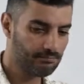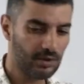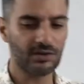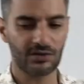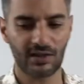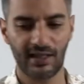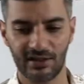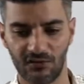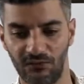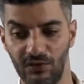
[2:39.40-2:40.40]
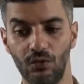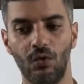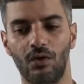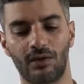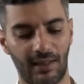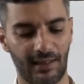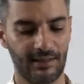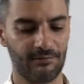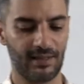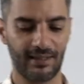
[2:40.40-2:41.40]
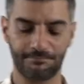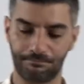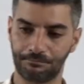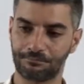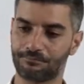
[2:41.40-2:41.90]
Bernstein's view or claim that